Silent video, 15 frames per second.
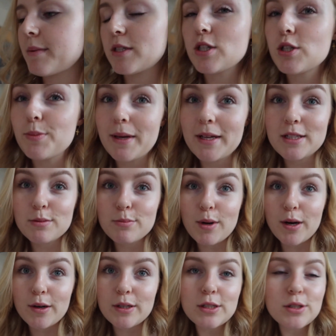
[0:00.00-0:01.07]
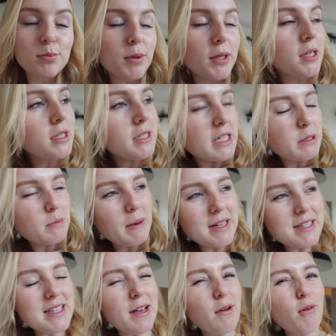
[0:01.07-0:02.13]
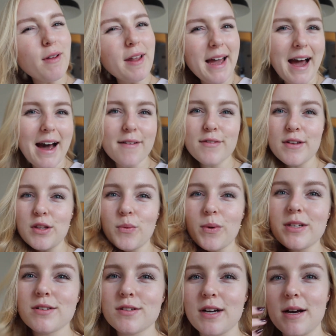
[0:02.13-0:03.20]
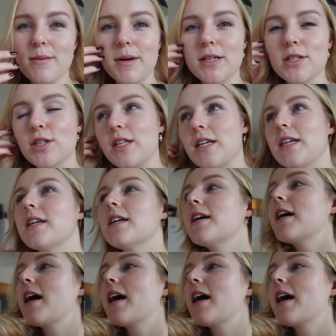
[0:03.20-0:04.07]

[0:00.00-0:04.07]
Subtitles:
just making some porridge because that's basically all I have in the winter time actually.